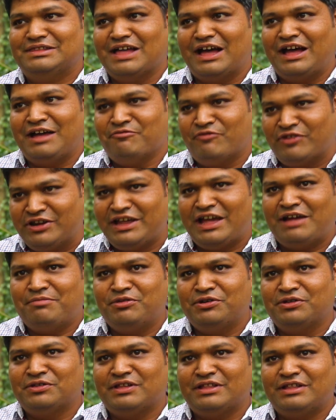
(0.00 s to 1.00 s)
I'm very
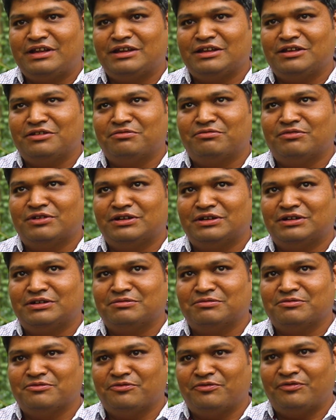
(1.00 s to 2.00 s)
happy to say that,
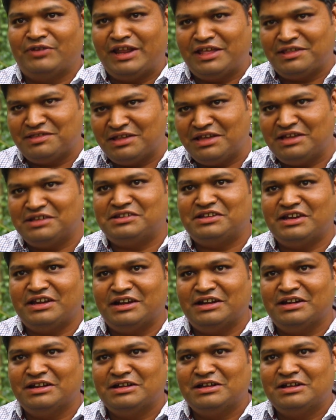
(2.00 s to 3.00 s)
when I say
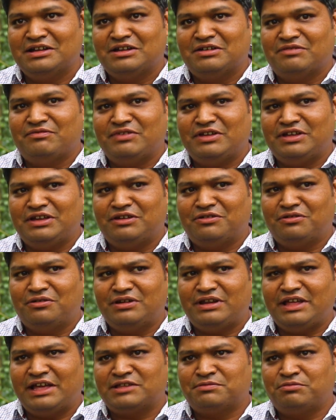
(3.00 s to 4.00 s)
shade, we
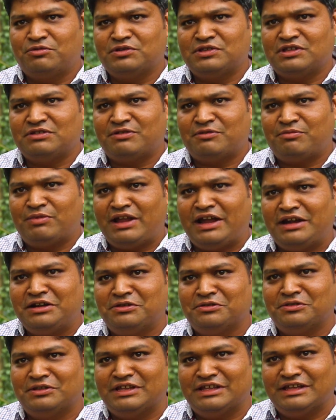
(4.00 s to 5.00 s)
don't expose our
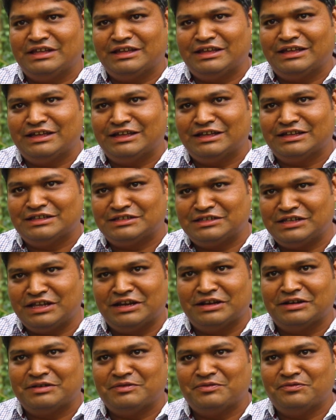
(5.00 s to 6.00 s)
plant to the
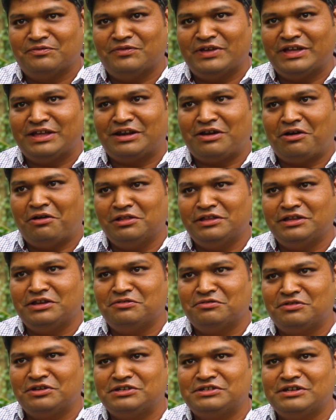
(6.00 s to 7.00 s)
sun, where all the
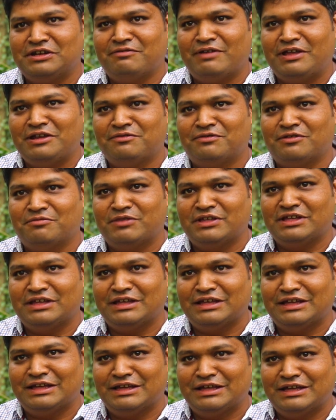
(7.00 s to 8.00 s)
nutritional value from
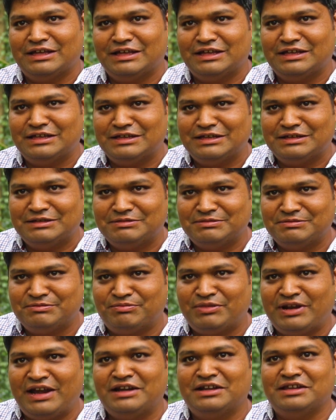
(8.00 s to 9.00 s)
the
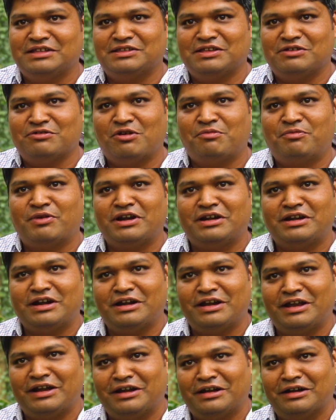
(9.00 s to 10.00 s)
plant is
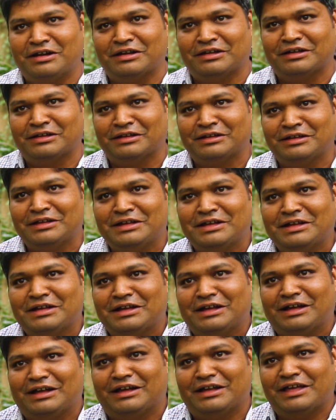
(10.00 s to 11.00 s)
evaporated and
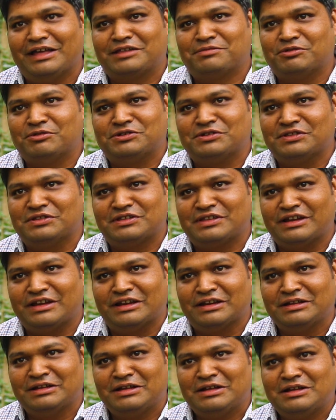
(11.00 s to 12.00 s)
exposed to the
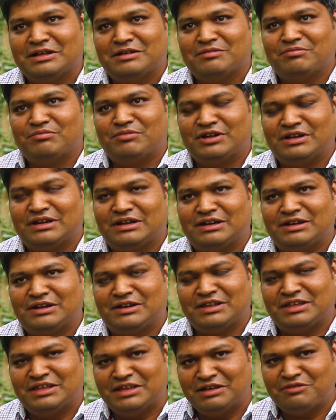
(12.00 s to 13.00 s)
sun. But
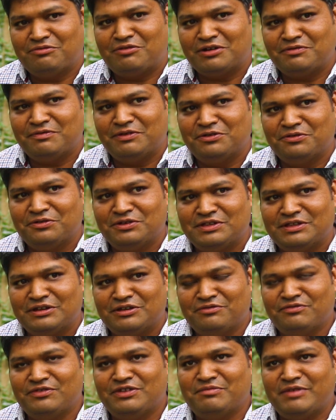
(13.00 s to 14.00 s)
here what we do is,
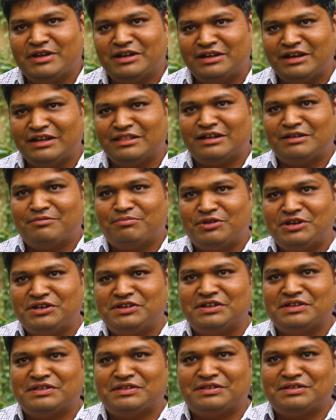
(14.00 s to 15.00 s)
we maintain that
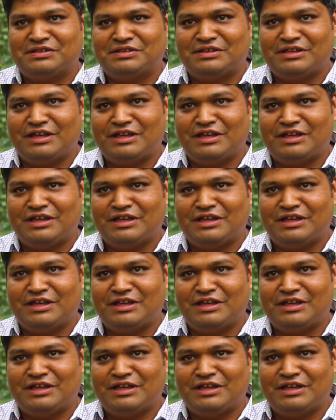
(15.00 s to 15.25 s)
precious